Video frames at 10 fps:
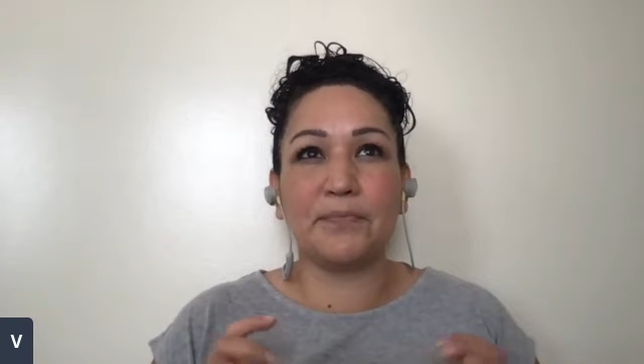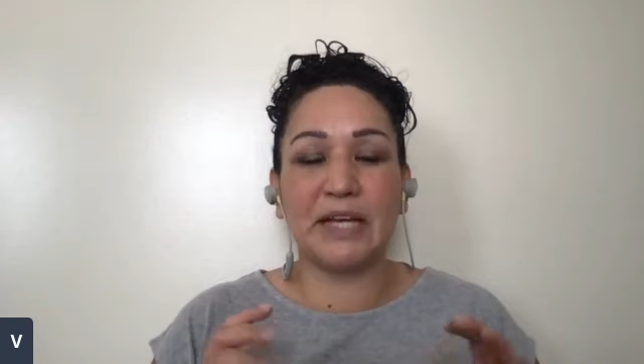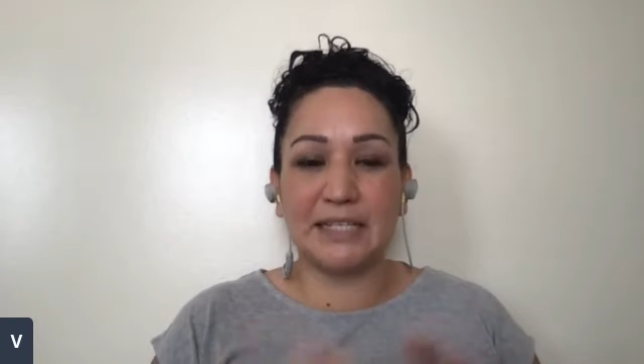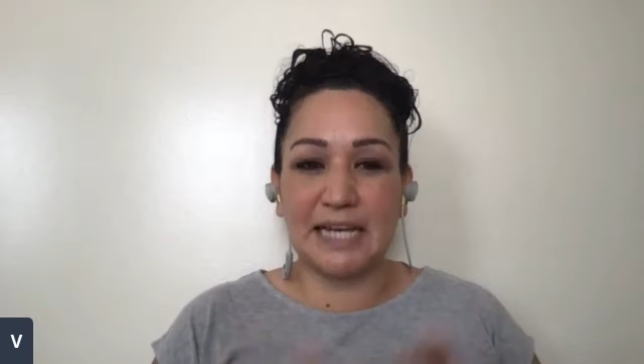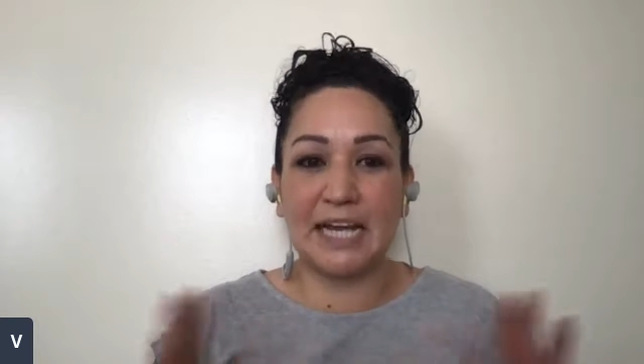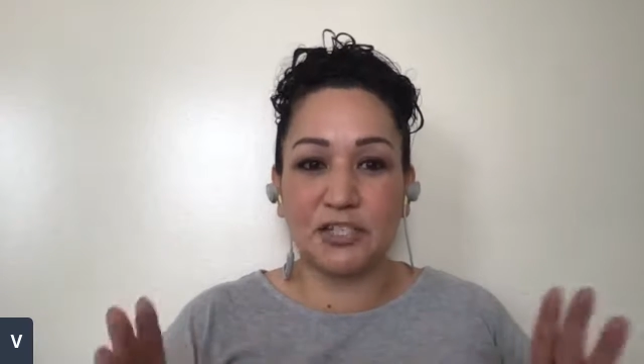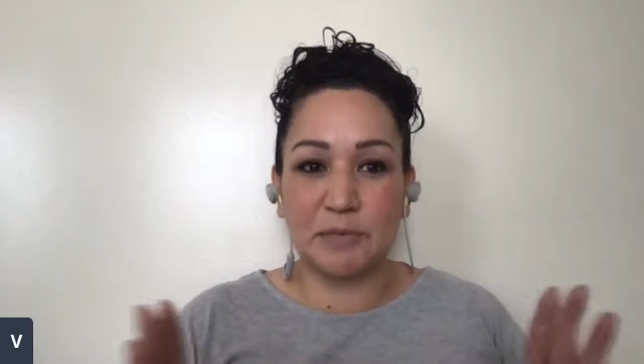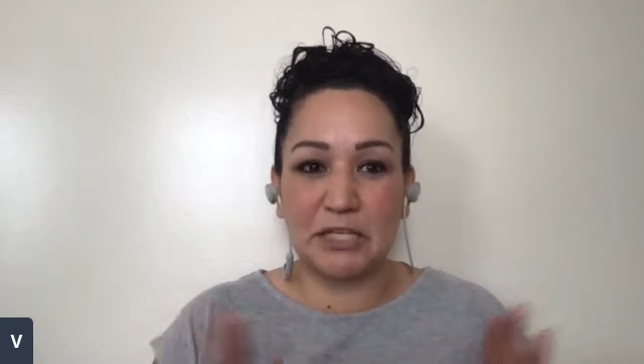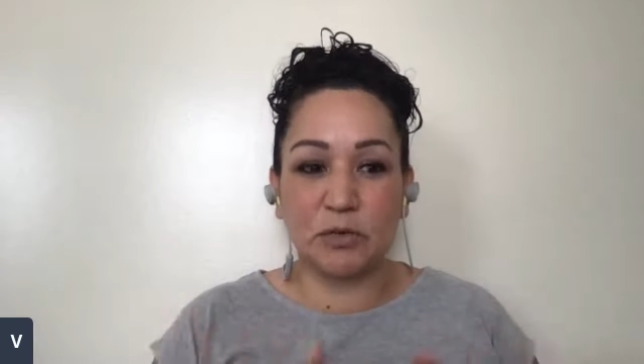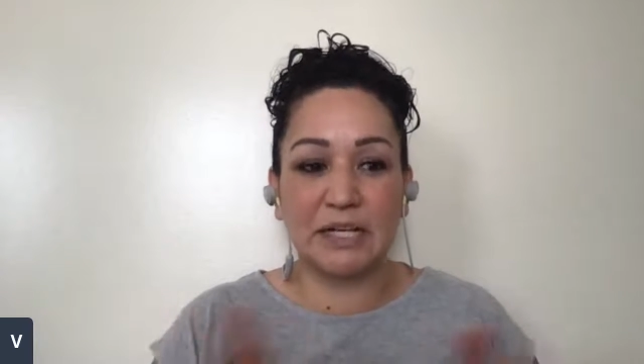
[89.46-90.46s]

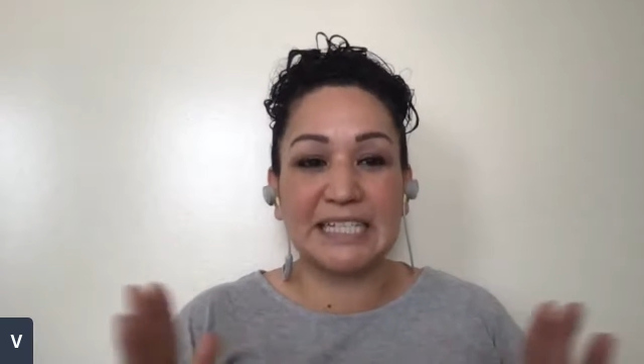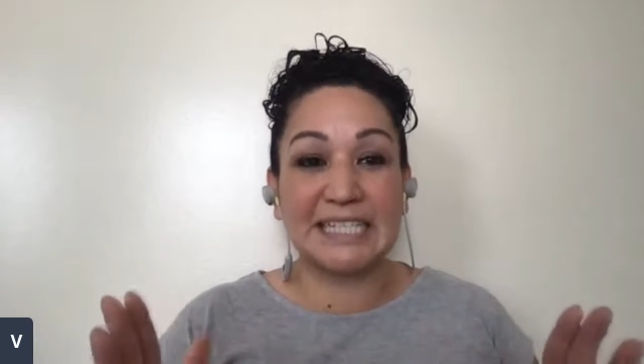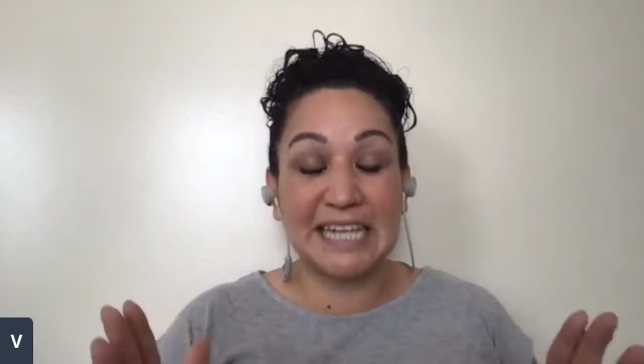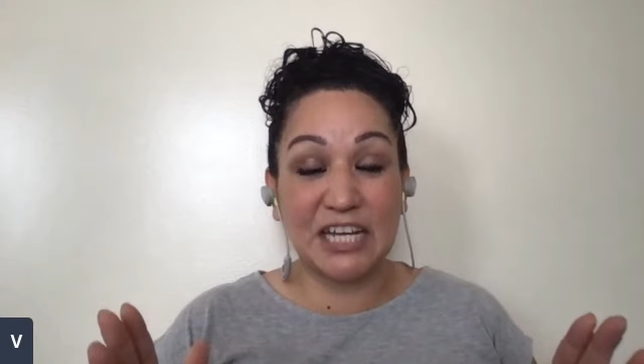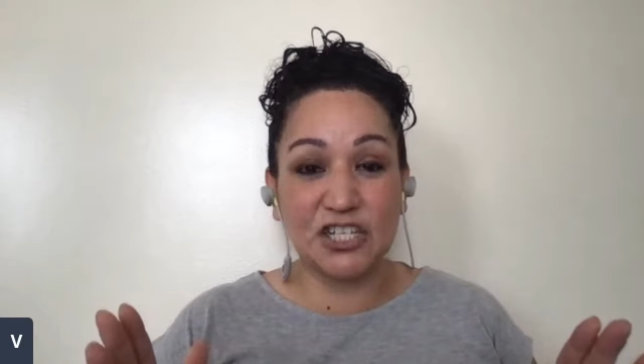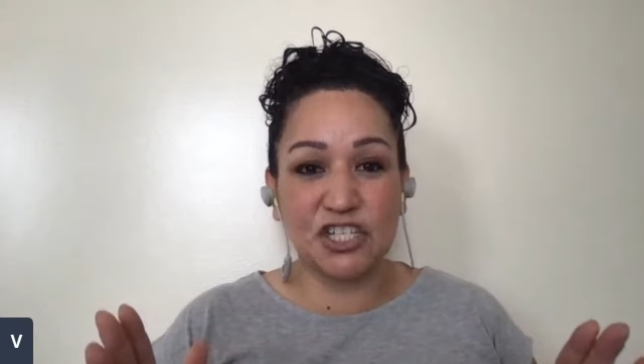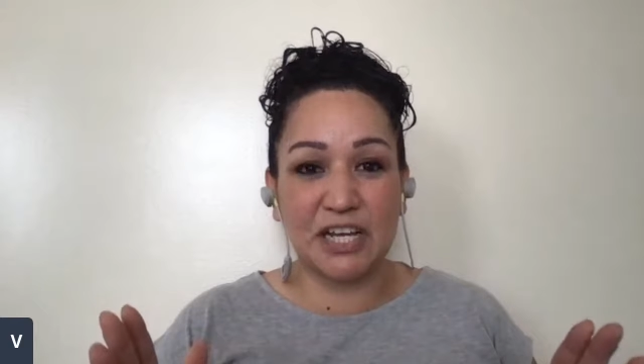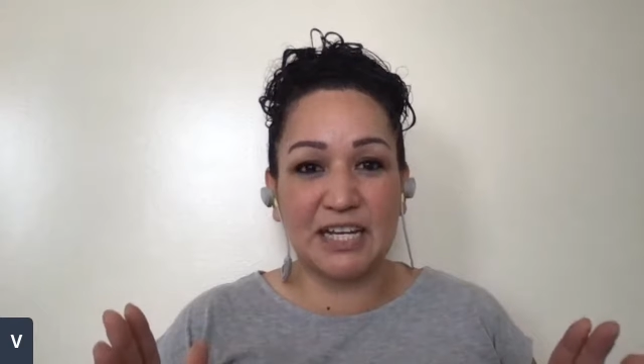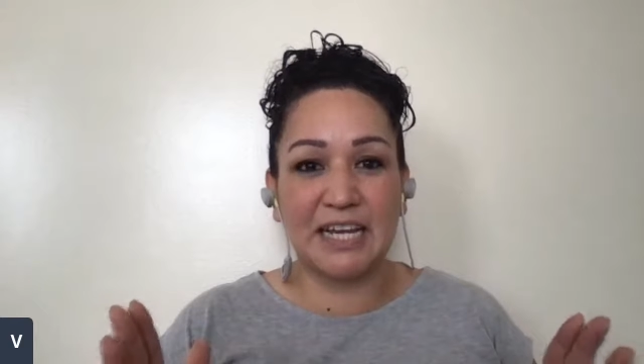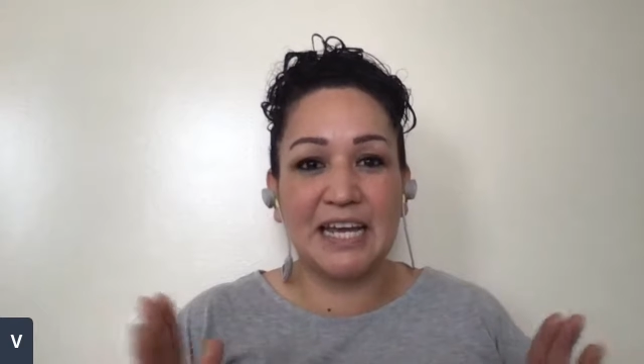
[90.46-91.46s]
attachment or
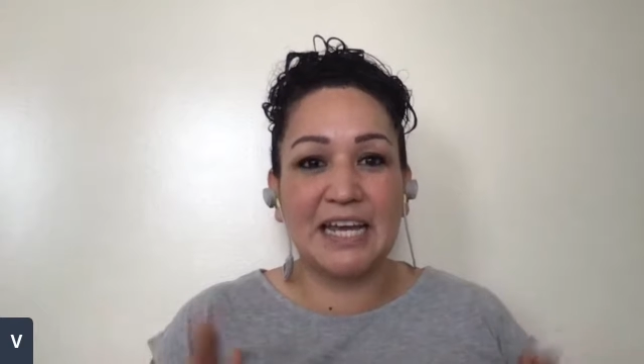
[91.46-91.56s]
extension